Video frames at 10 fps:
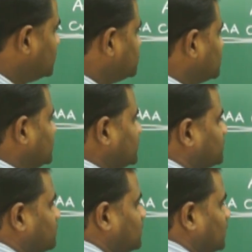initially,
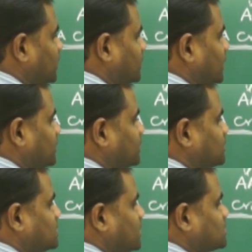triple A
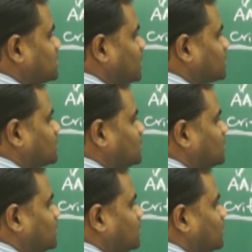criterion says that
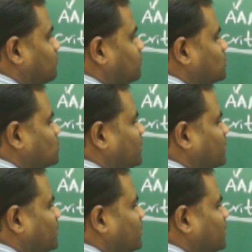if two